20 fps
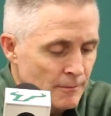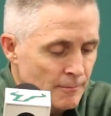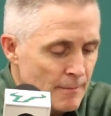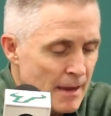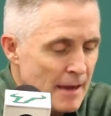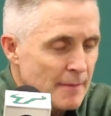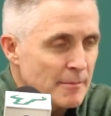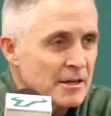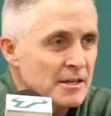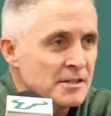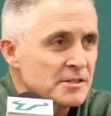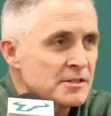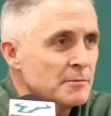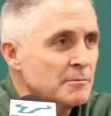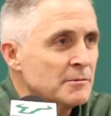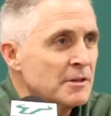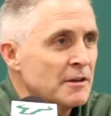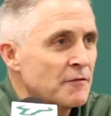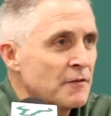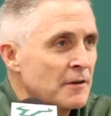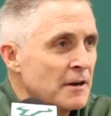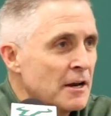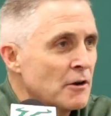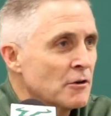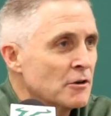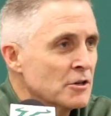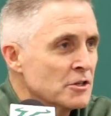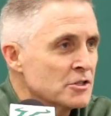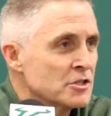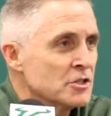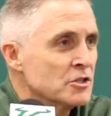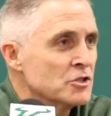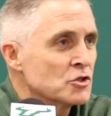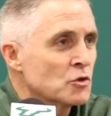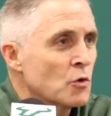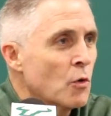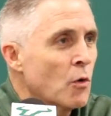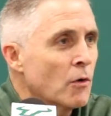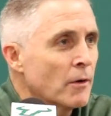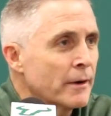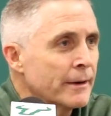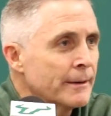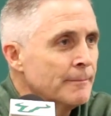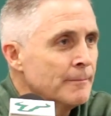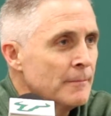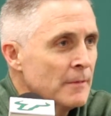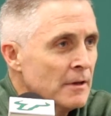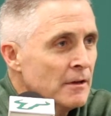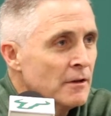maybe in some different areas and scoring